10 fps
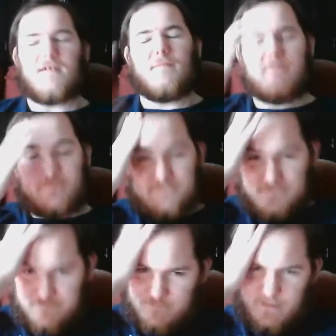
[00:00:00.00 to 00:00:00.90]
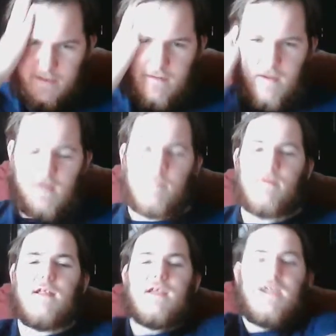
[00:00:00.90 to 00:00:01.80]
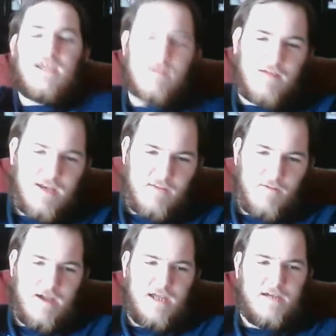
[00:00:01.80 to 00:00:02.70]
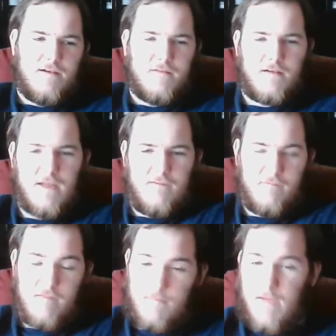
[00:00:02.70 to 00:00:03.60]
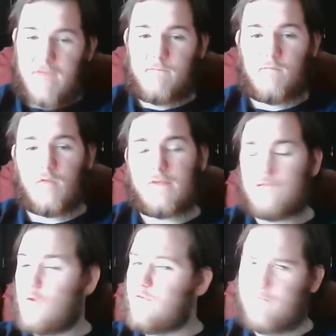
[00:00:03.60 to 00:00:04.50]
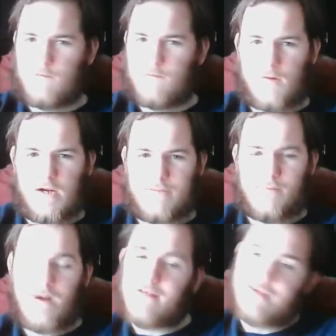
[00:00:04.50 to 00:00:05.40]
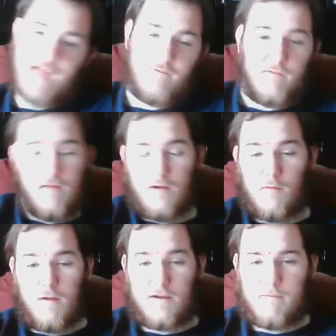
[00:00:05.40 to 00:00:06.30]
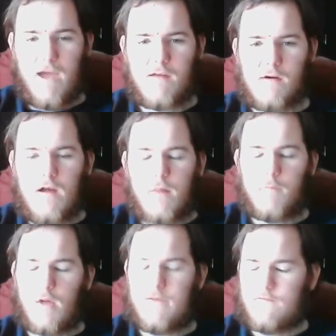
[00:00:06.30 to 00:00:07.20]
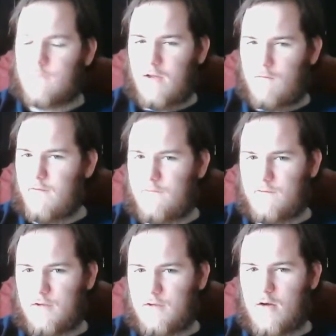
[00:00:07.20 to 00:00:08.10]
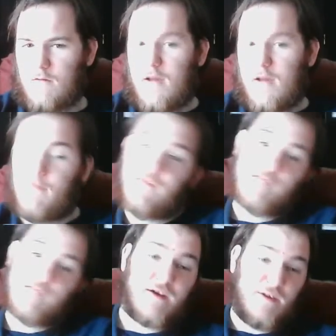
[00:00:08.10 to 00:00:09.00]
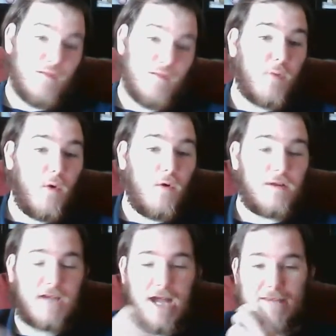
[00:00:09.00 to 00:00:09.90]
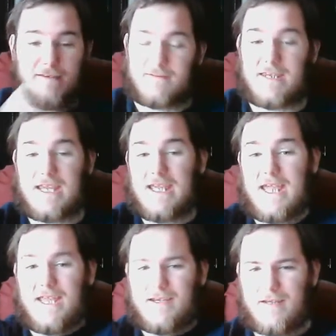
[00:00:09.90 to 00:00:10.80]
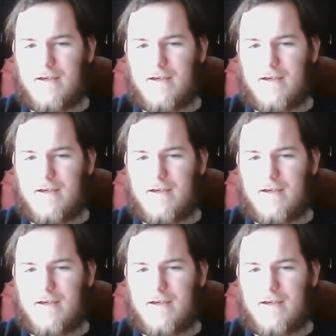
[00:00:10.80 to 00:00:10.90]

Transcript: mean? No. But anyway, and the pets would like to go to the party, but as the event could work in better, Blythe did not want them to go. But they find a loophole and kind of sneak in